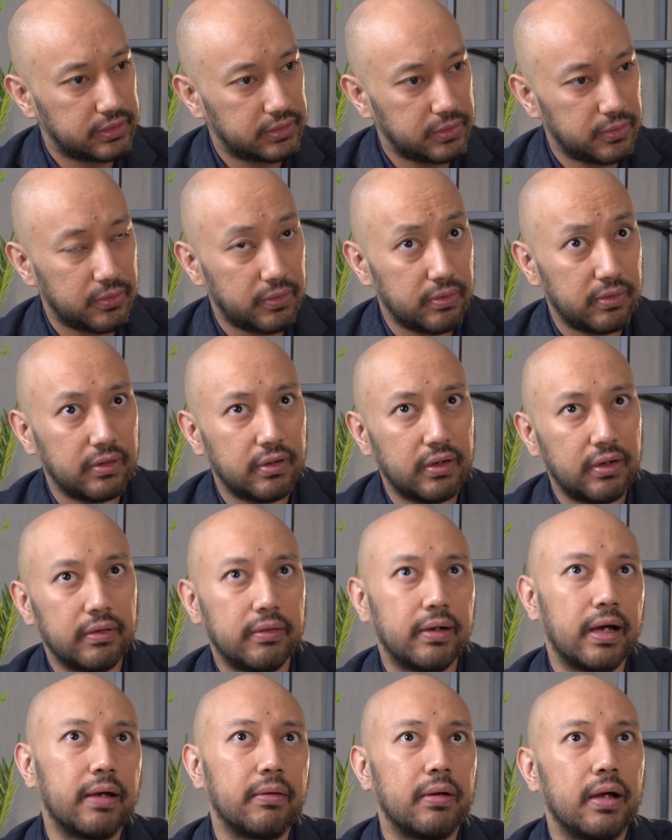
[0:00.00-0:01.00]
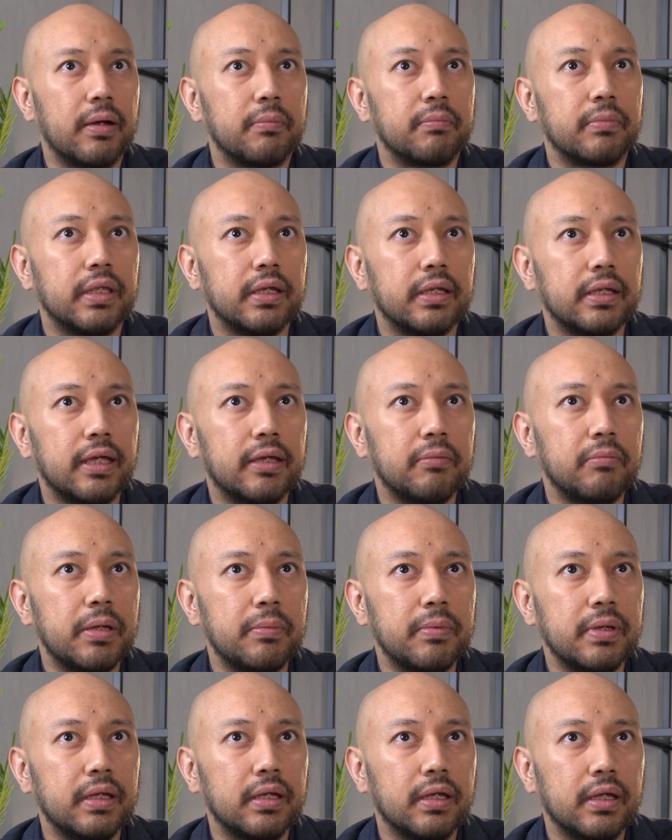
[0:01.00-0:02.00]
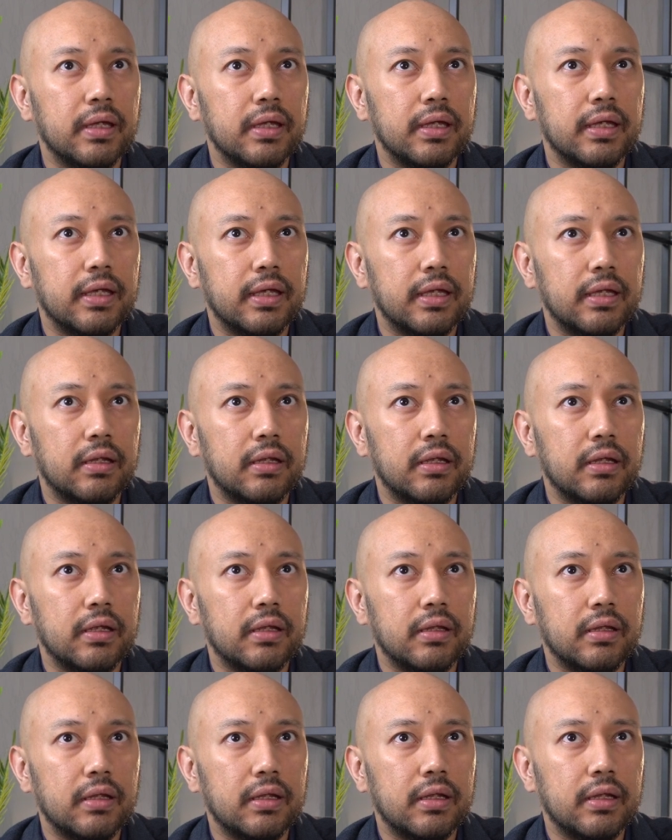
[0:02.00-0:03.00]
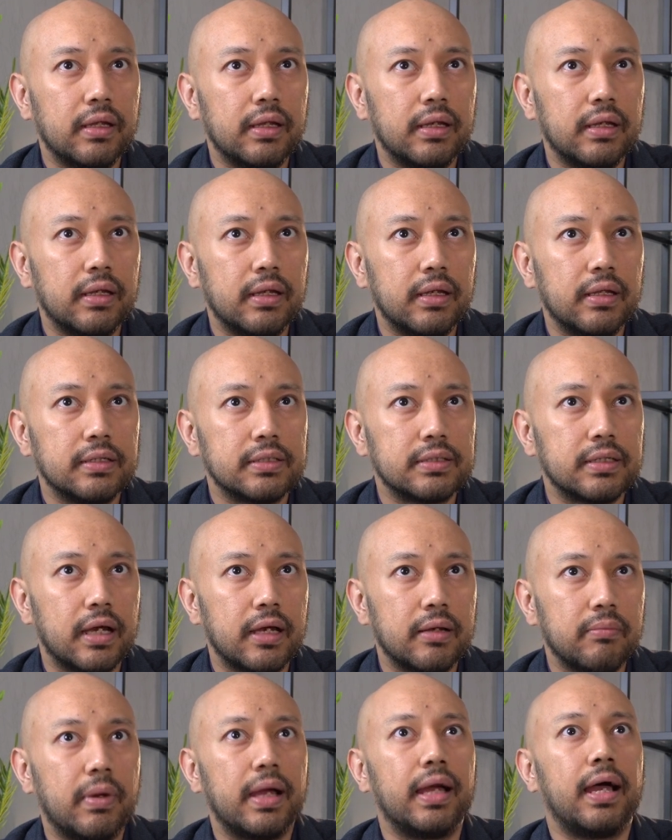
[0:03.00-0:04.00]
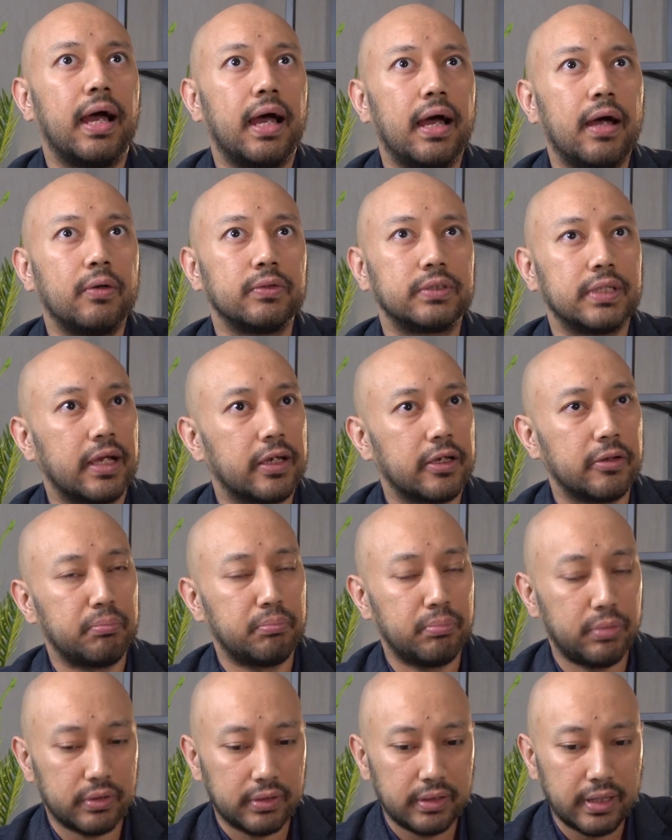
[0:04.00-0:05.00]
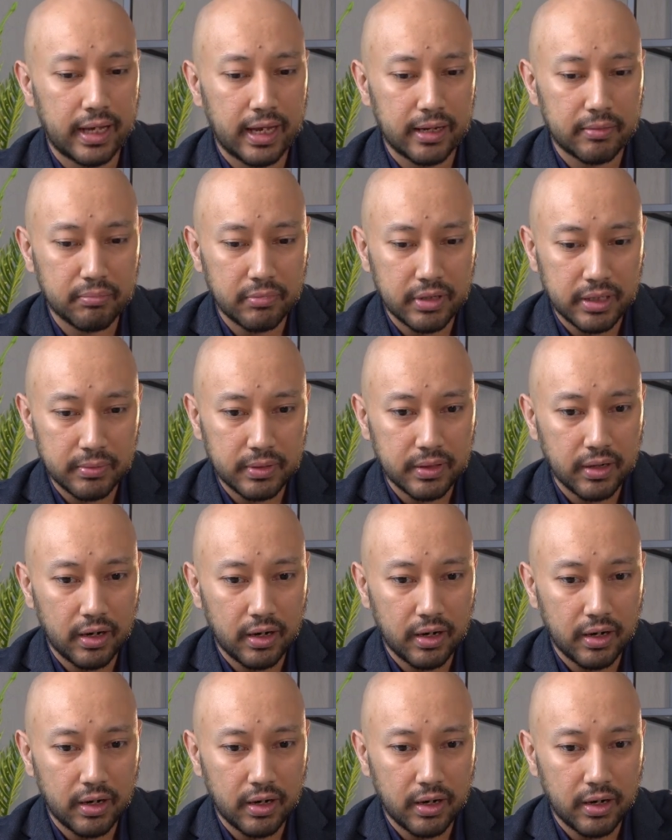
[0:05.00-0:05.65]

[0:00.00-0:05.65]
So I'm thinking maybe inside my house, I could put that maybe